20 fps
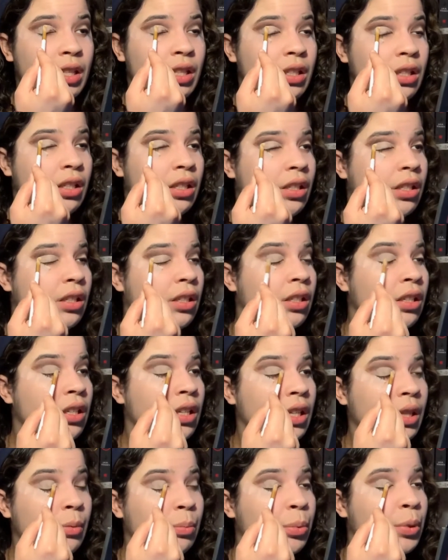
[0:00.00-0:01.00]

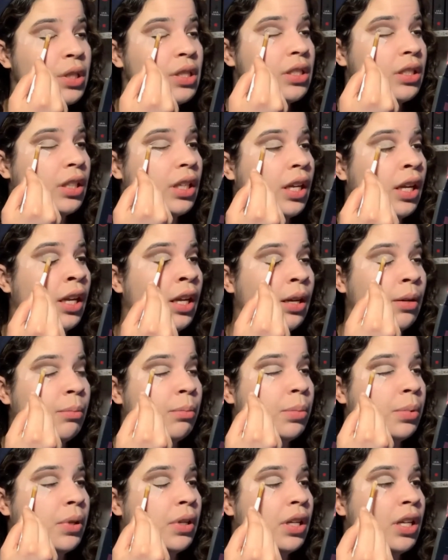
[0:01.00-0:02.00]
the prison
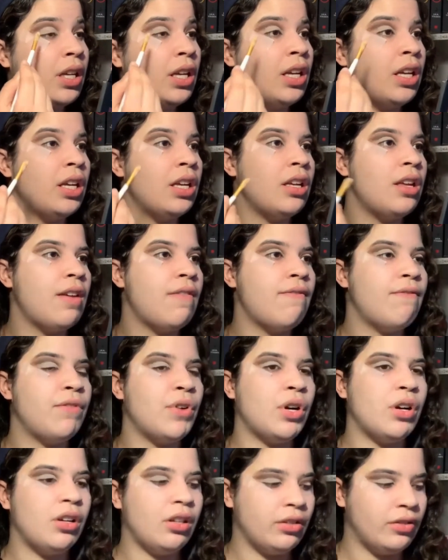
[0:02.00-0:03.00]
camp
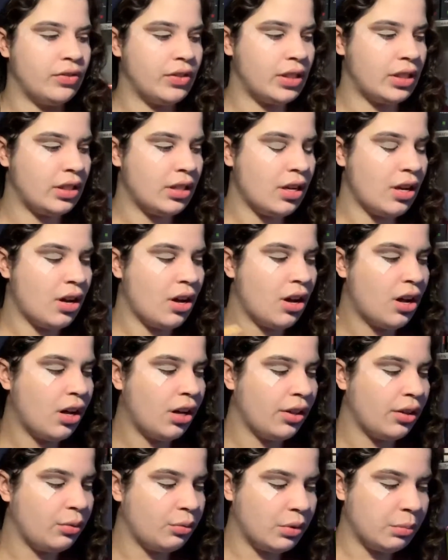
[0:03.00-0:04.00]
involves
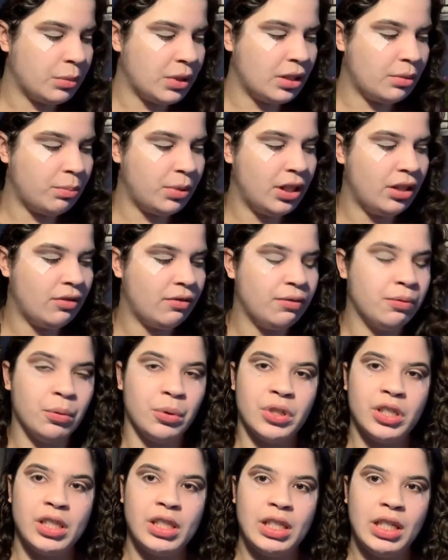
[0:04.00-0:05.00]
all the women being
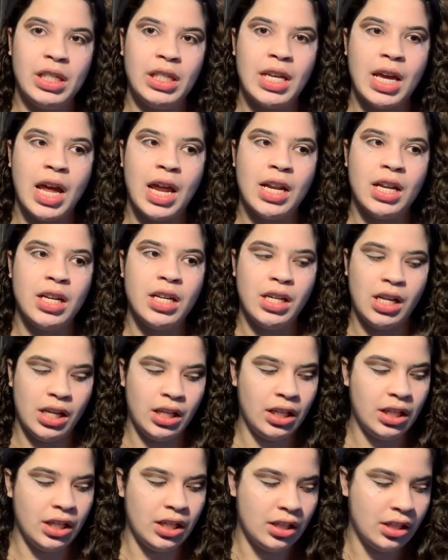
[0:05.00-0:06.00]
forced to get
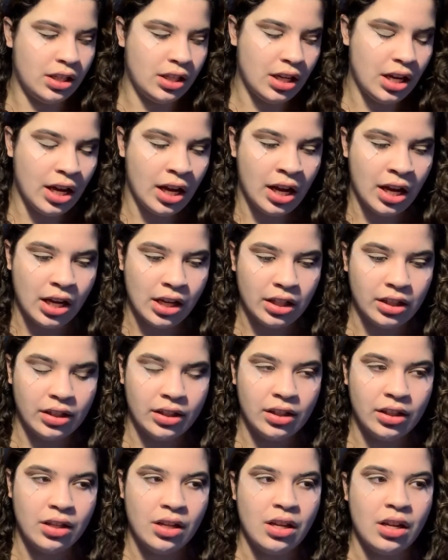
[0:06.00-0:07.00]
naked,
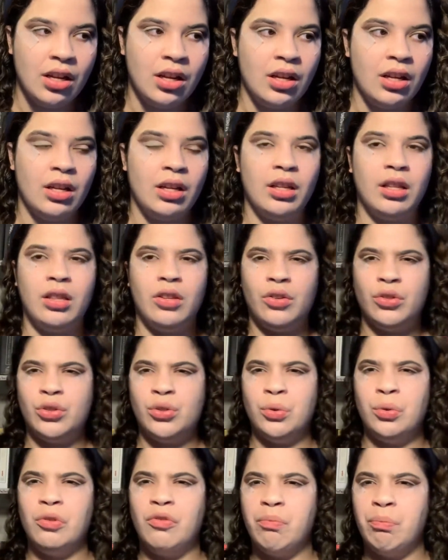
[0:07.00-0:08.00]
and they're
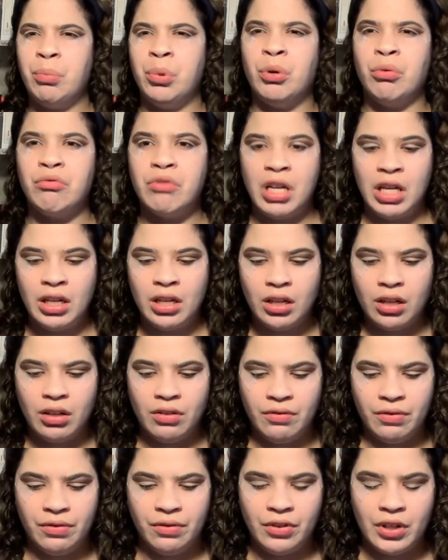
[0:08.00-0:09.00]
sort of paraded
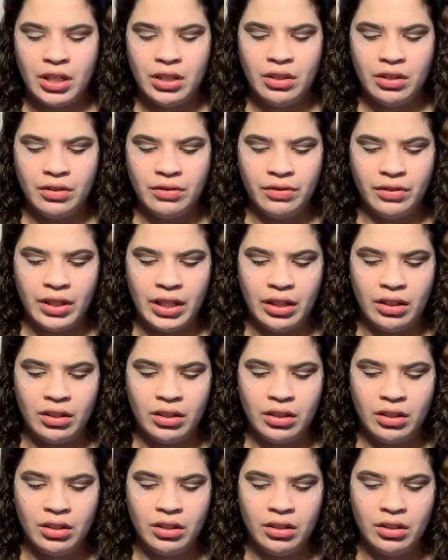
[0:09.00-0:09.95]
in front of like